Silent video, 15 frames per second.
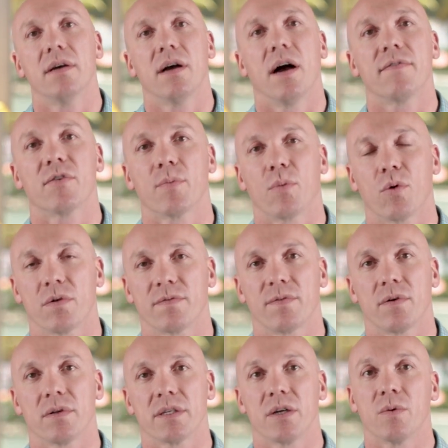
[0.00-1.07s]
of your
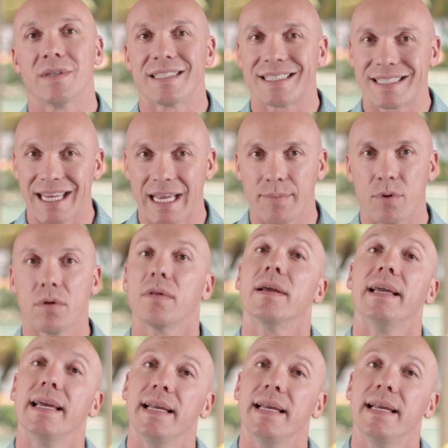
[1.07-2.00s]
portfolio in stable